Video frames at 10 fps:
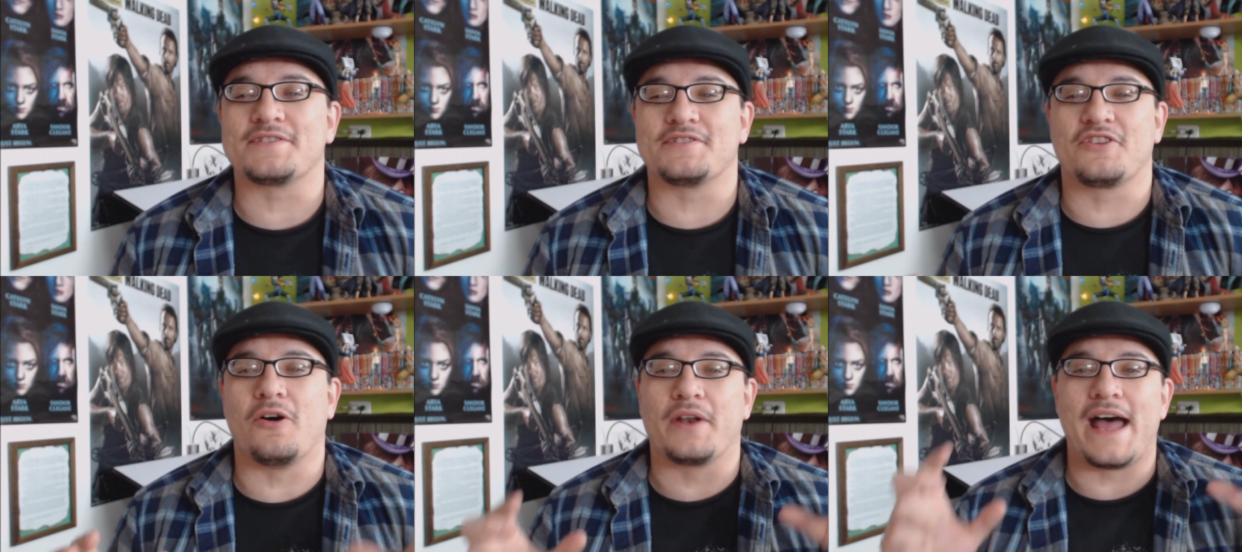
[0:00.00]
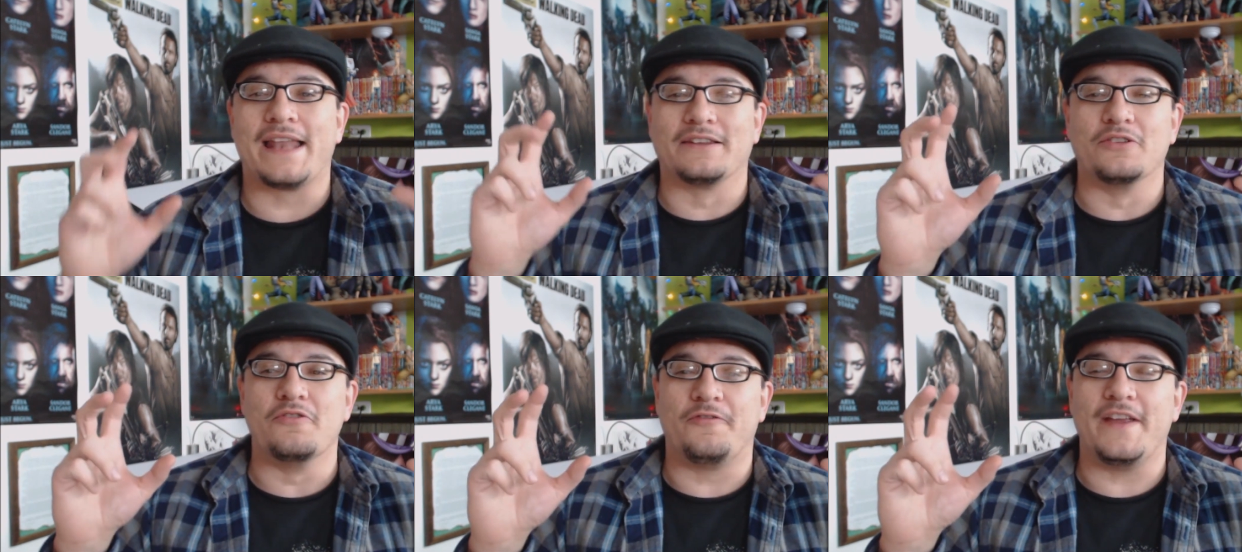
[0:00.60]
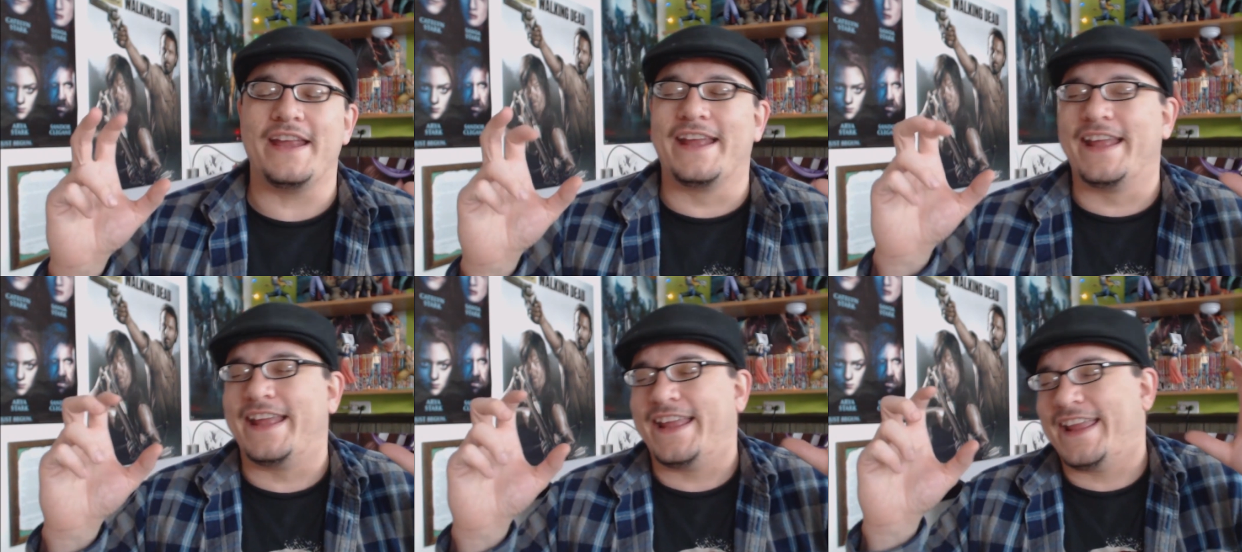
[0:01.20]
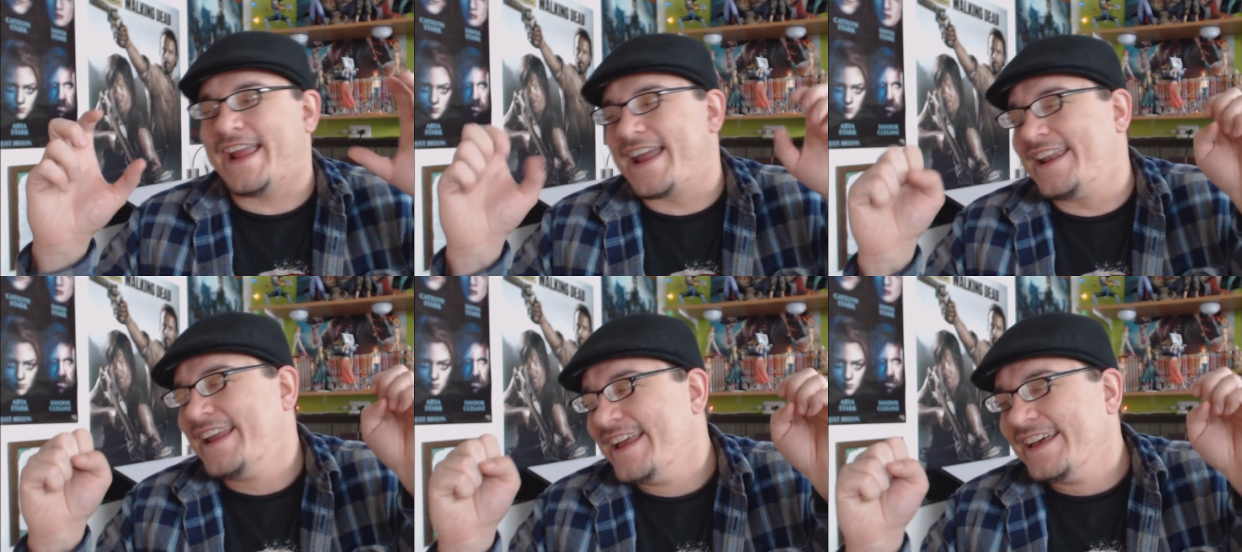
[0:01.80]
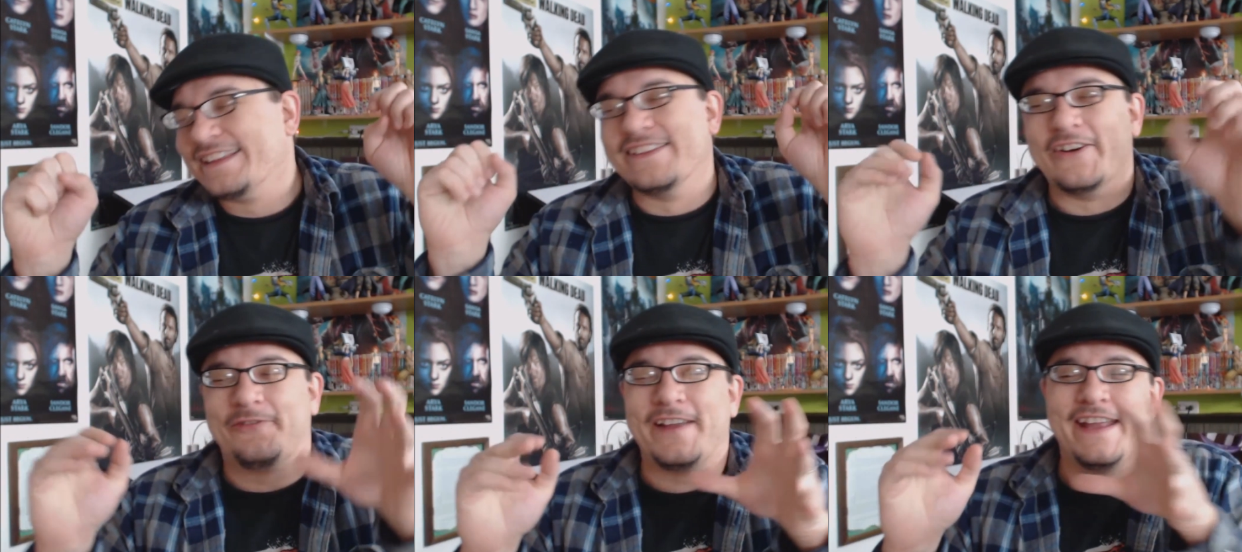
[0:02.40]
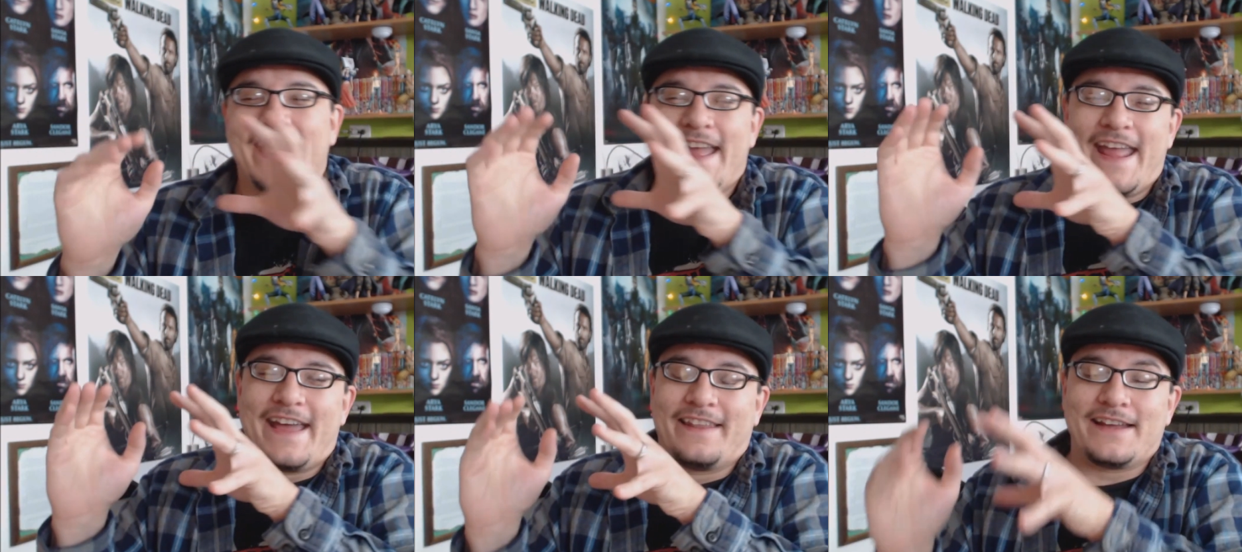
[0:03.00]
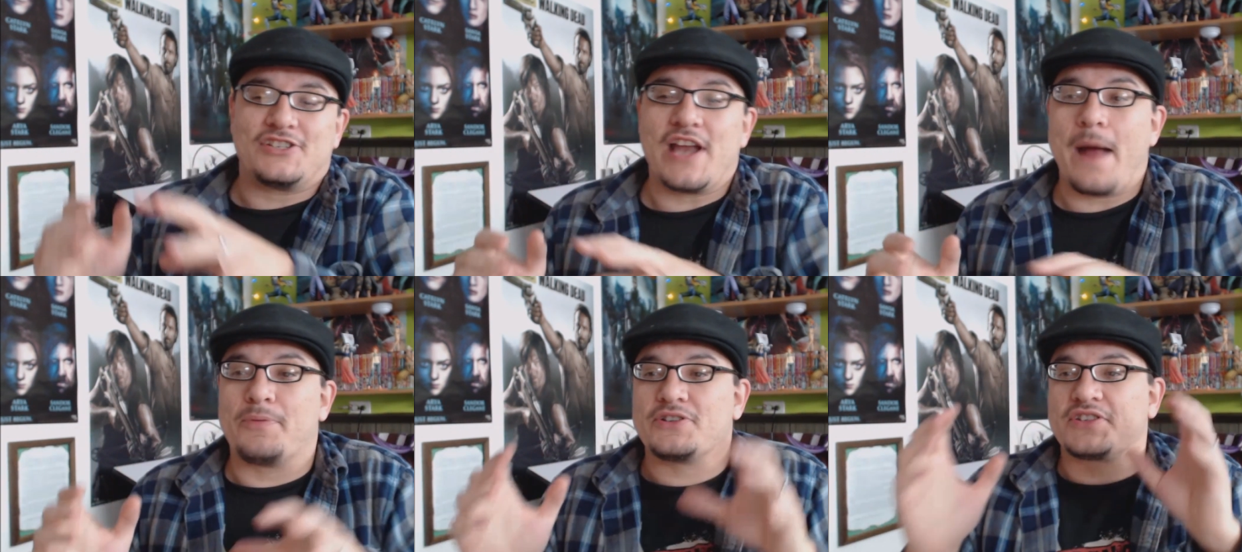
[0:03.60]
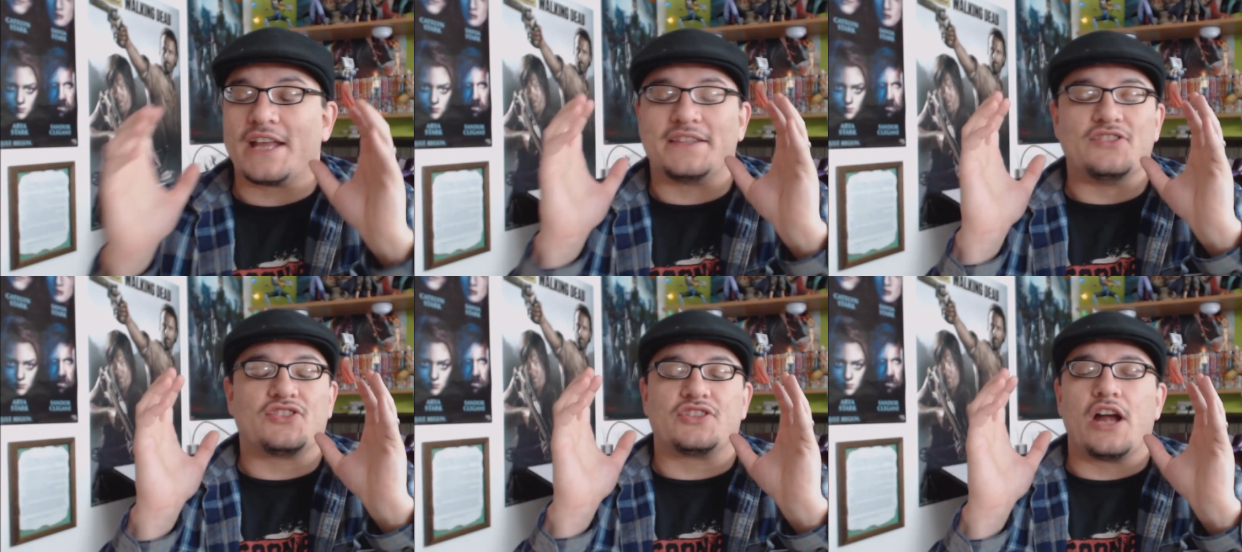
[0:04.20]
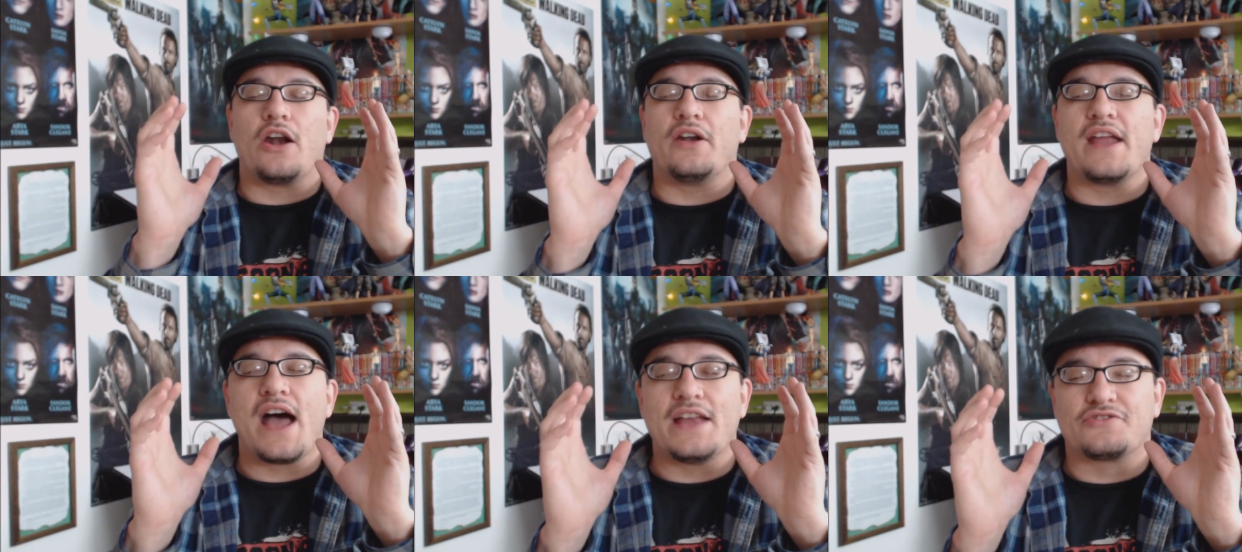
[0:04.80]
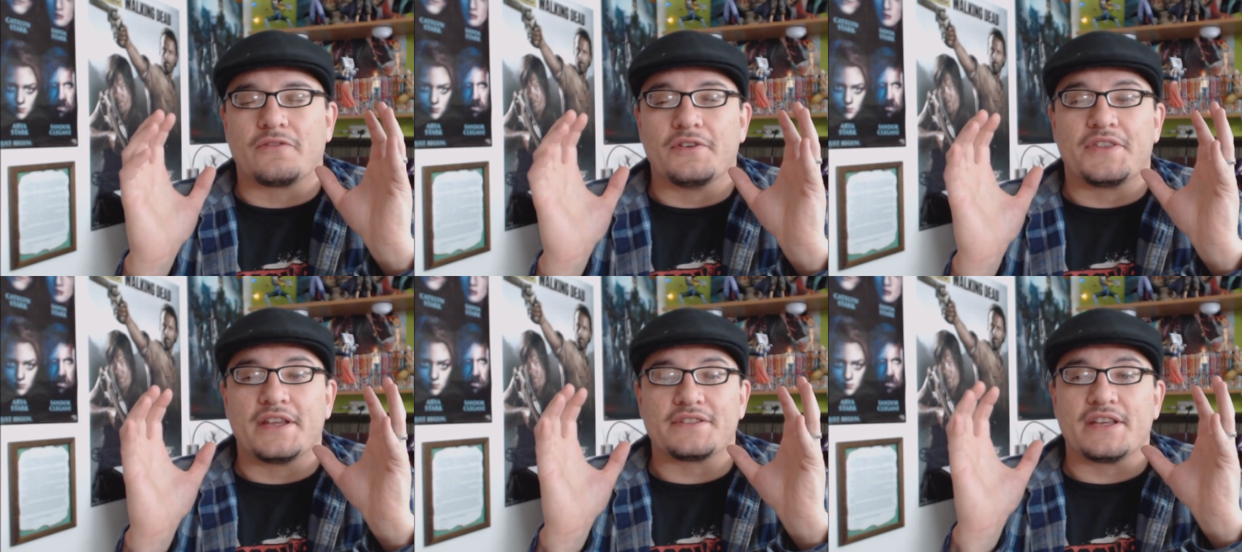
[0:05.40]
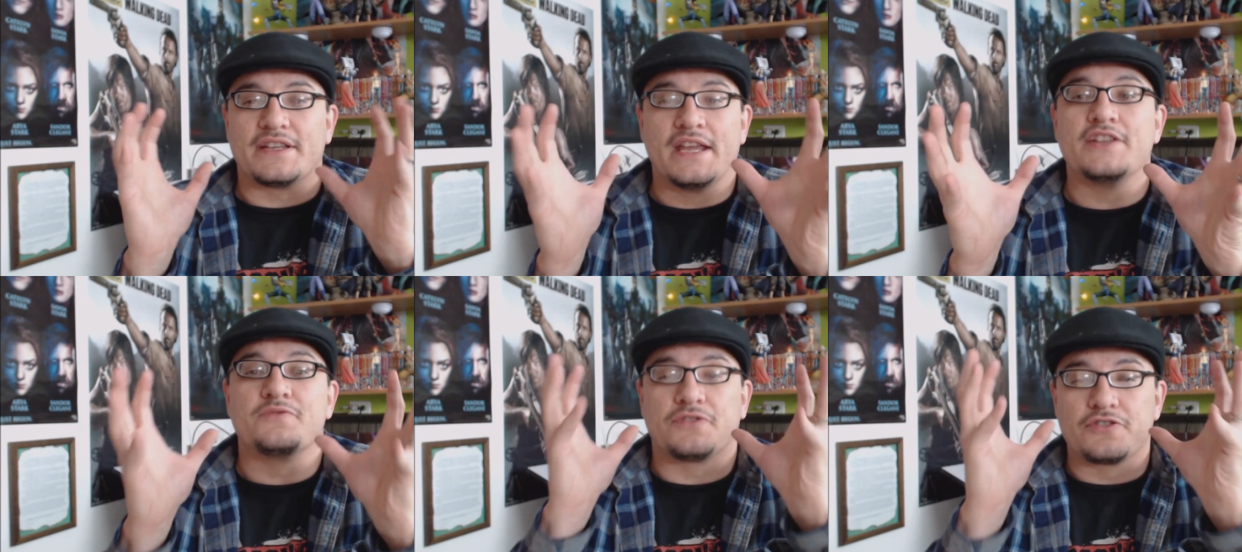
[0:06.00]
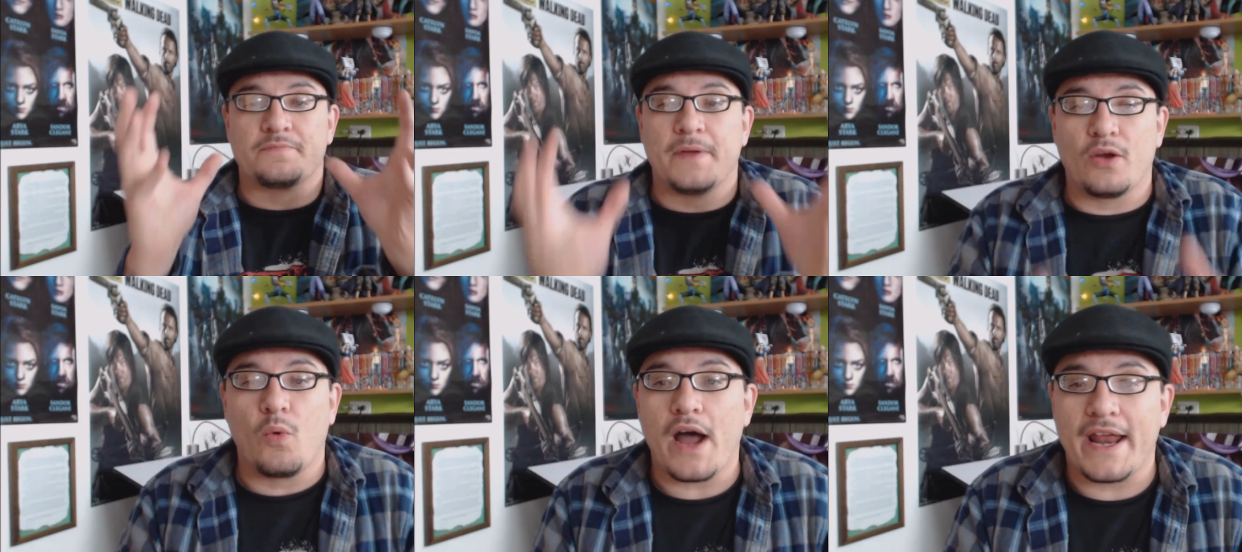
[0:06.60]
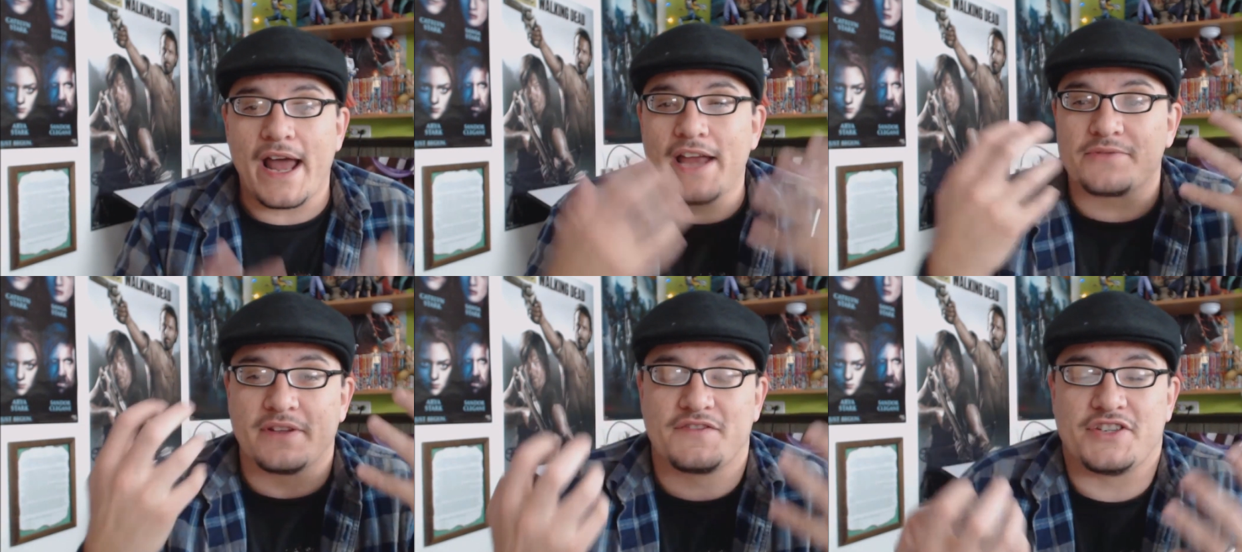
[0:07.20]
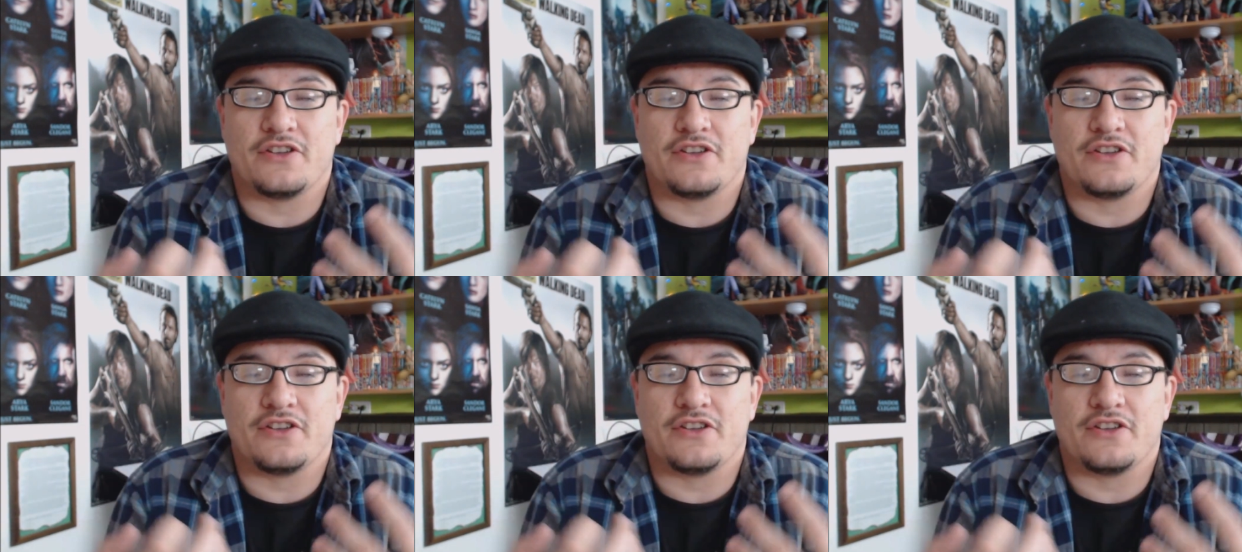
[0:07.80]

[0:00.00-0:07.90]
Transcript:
Speaker 1: this is going on, Luffy, Luffy and, like, Chopper just got these starry eyes over things, like kids with those big wide eyes when they've